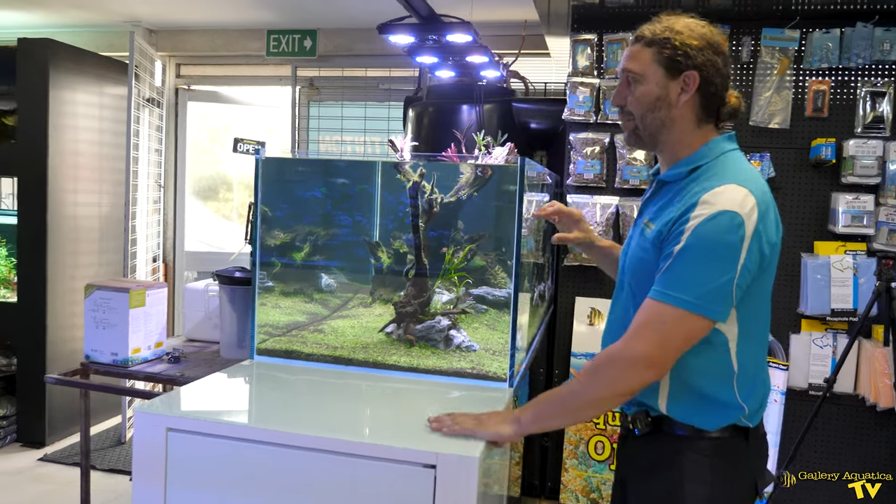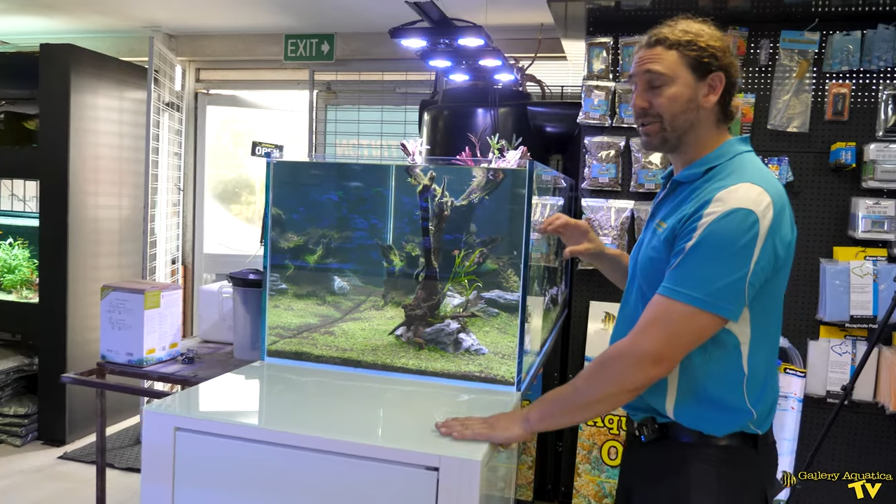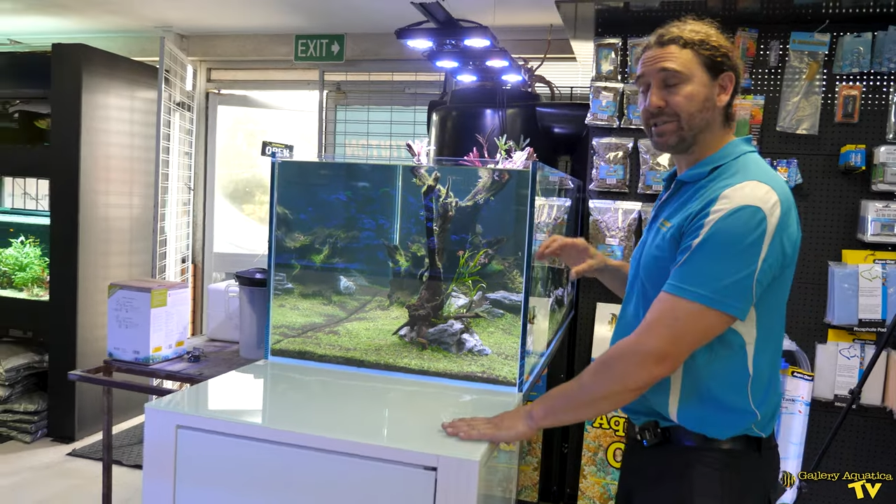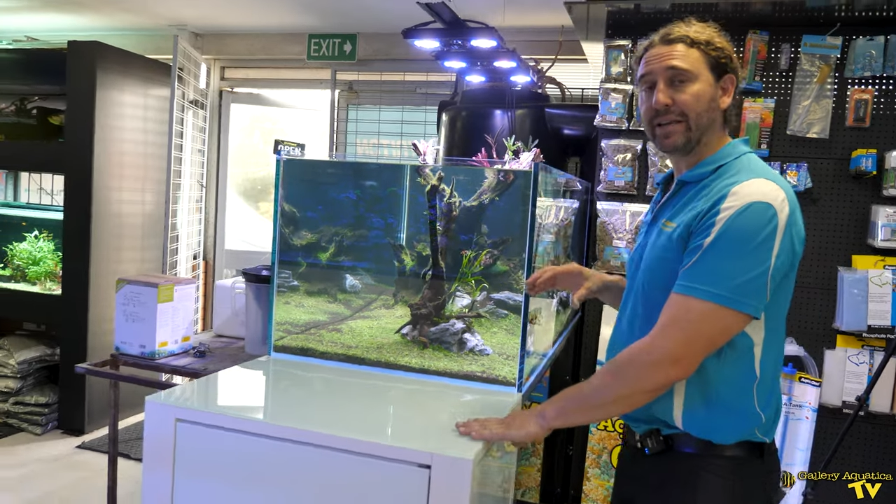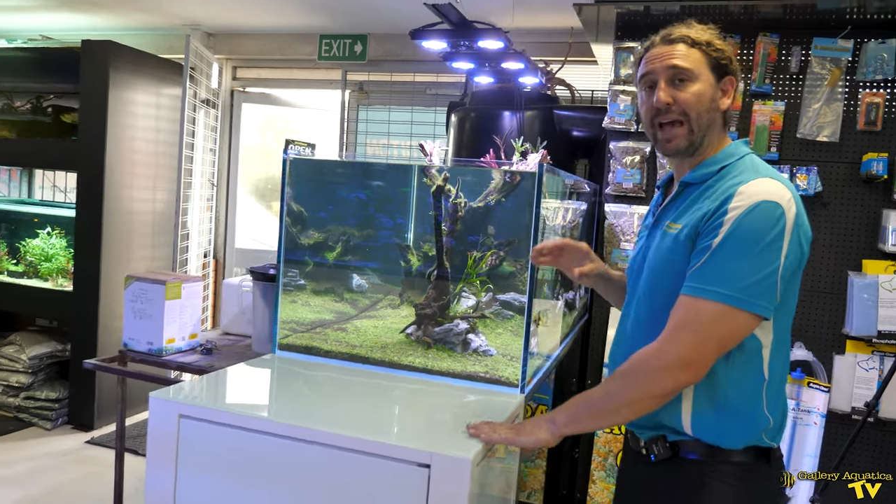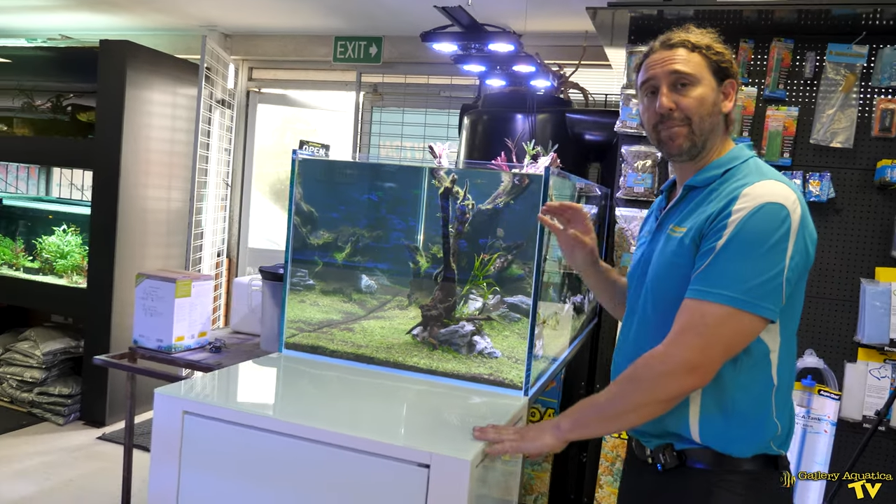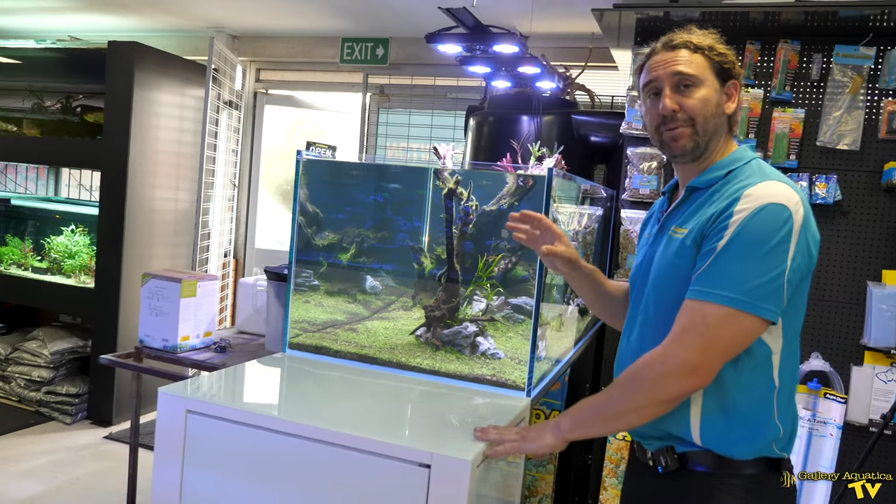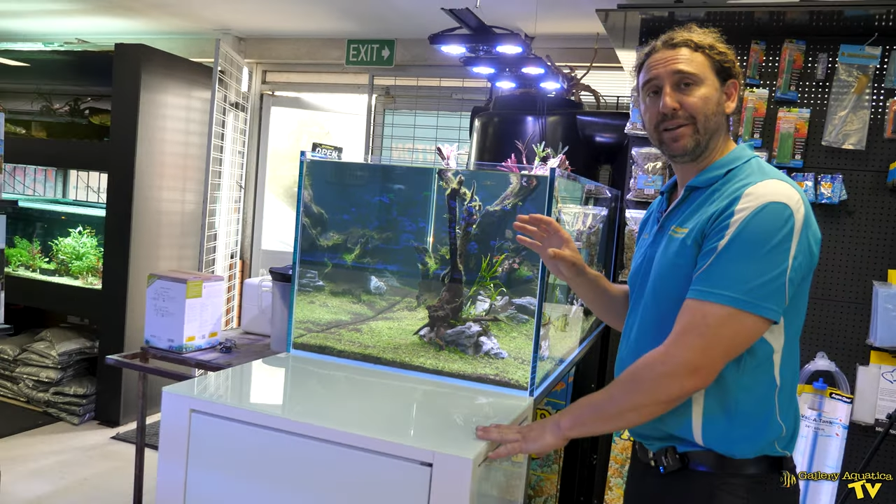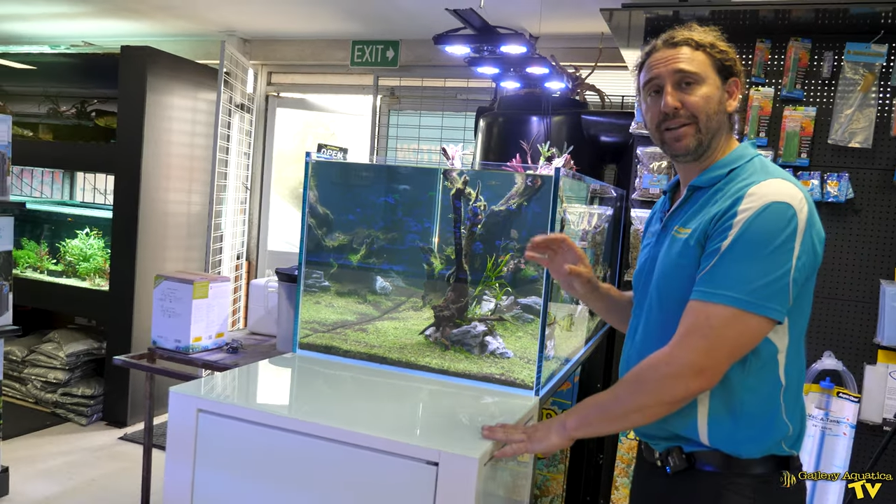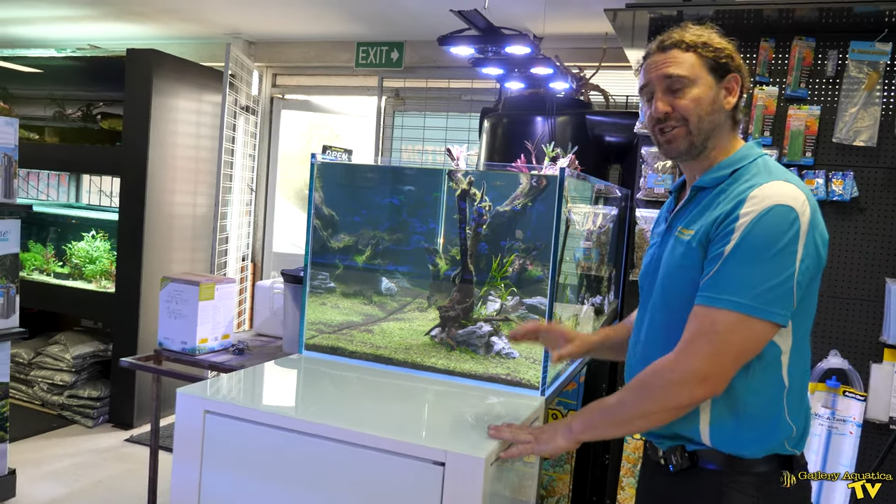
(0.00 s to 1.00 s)
which is a Cade
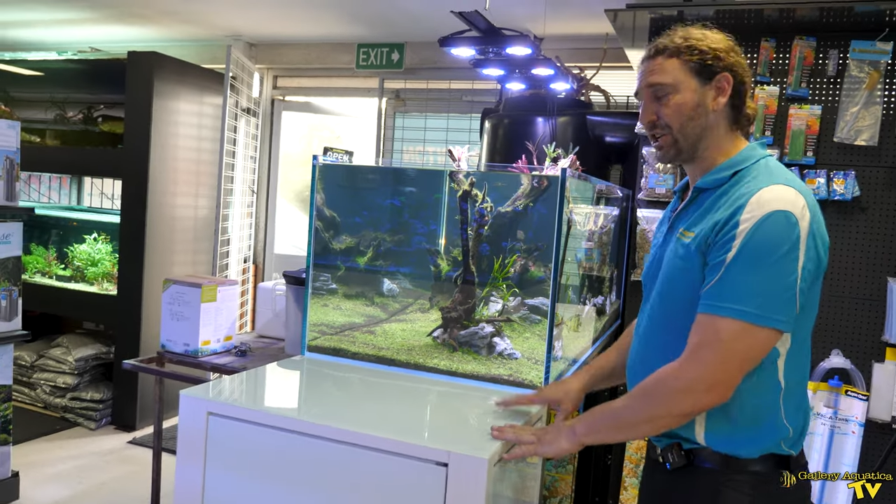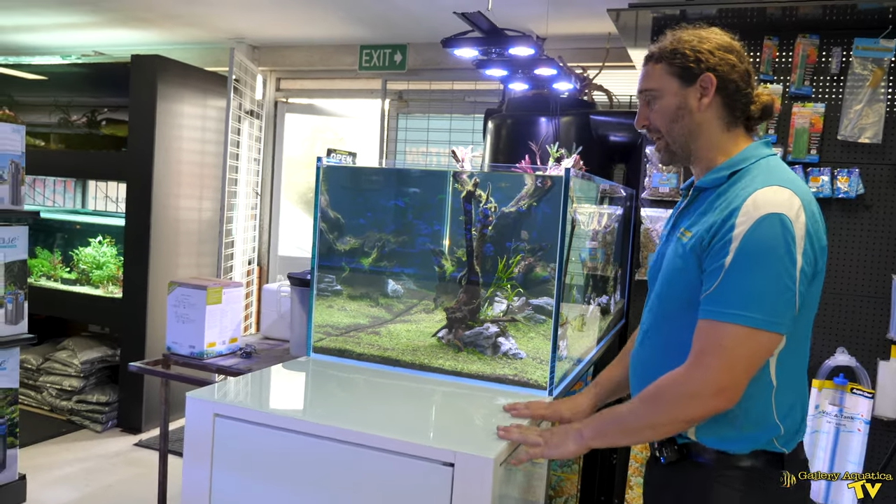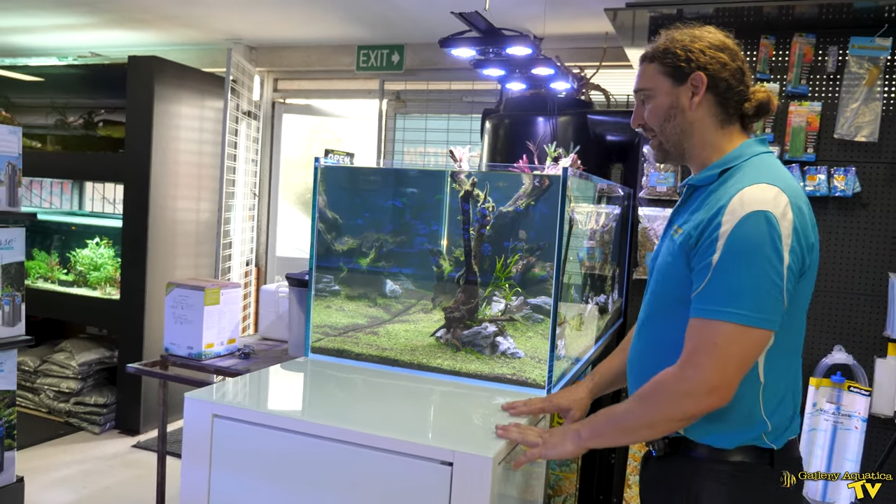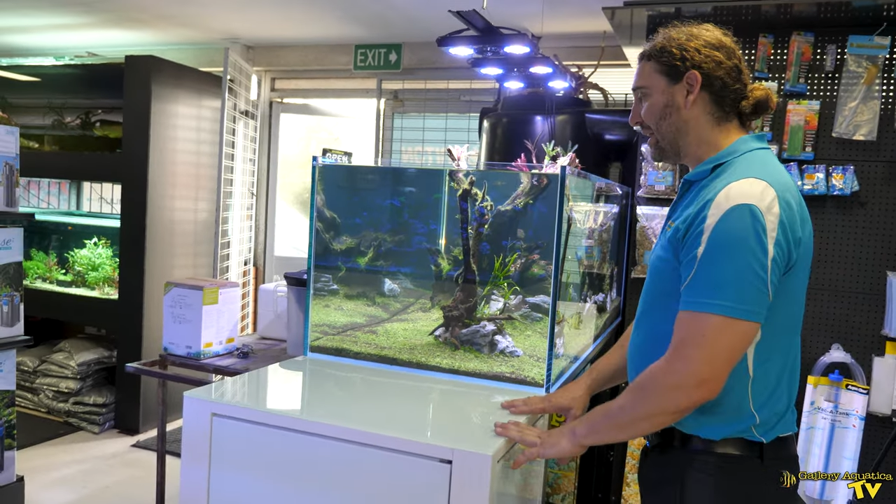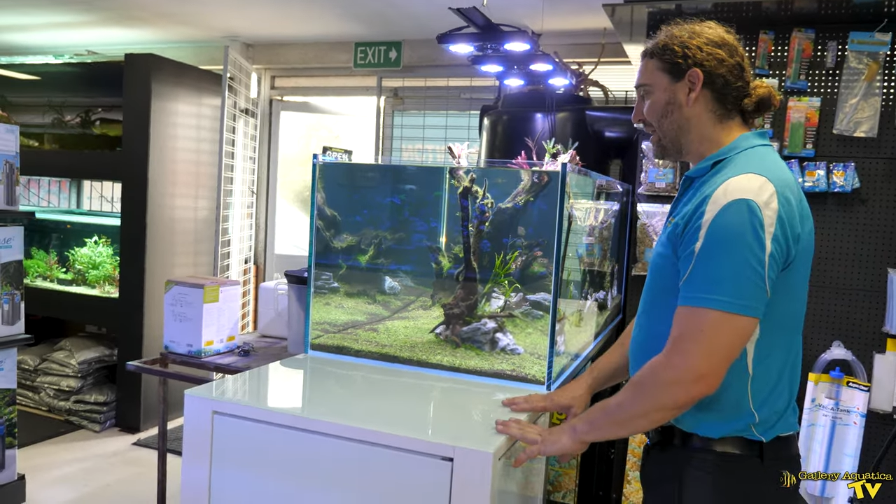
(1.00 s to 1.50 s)
Peninsula,